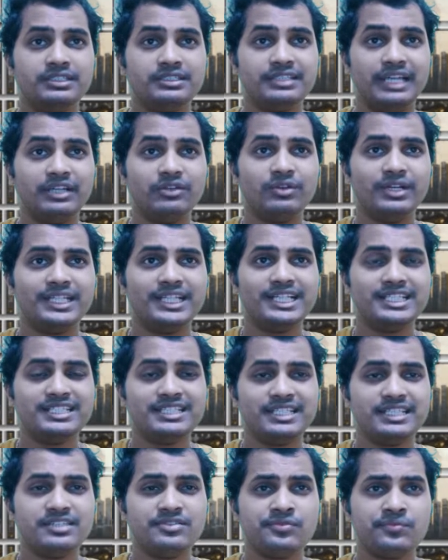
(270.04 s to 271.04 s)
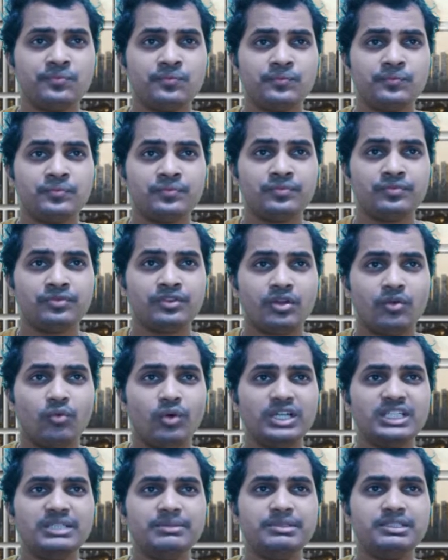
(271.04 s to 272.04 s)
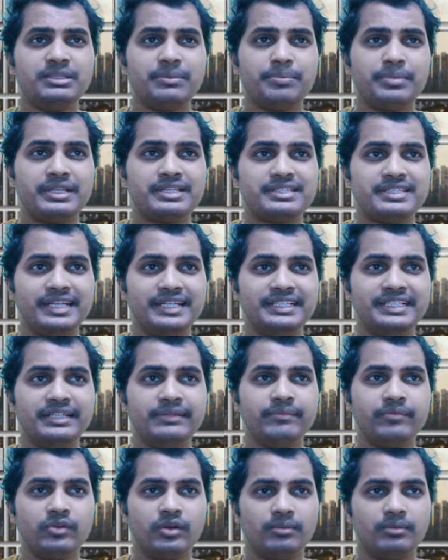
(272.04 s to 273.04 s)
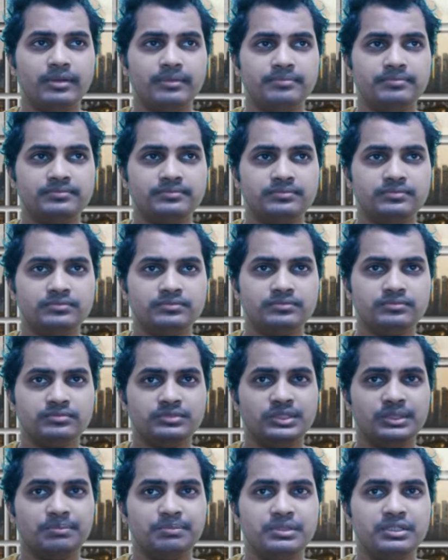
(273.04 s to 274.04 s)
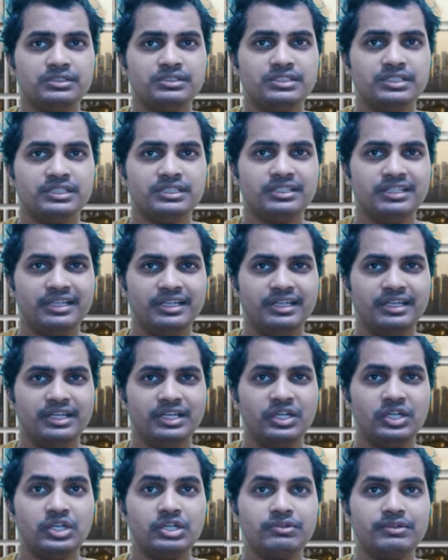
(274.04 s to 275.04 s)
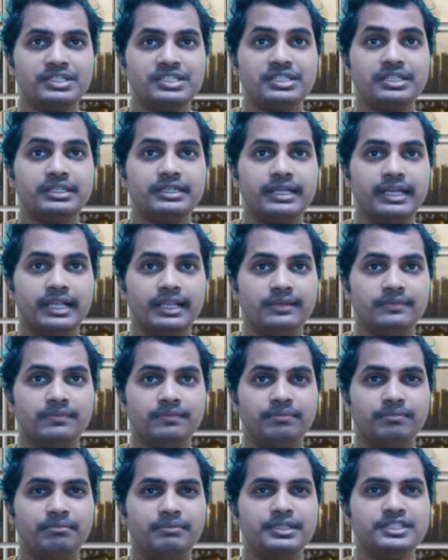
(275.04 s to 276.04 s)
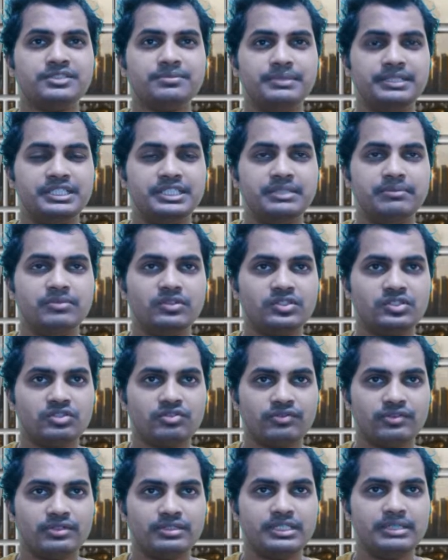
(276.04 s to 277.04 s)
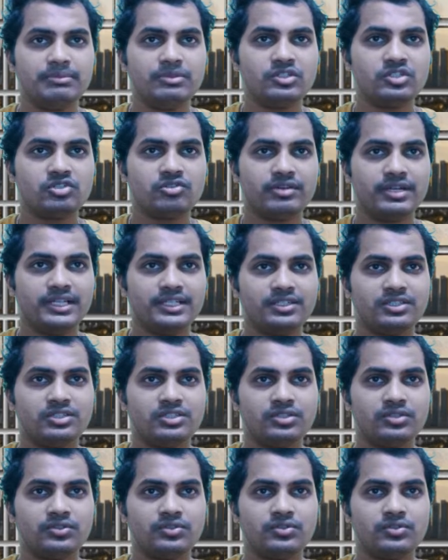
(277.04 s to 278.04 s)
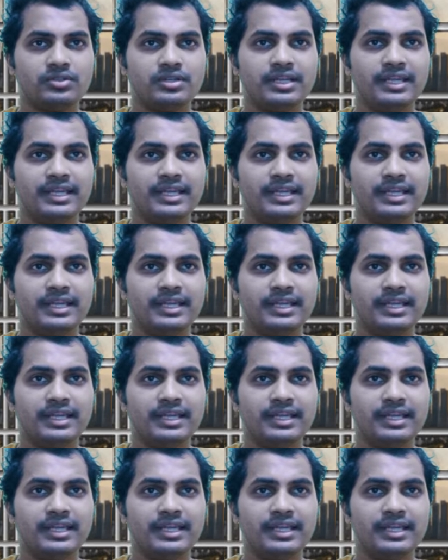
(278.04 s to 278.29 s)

with psychoanalysis, whatever the presenting problem, the person requesting help must be demonstrate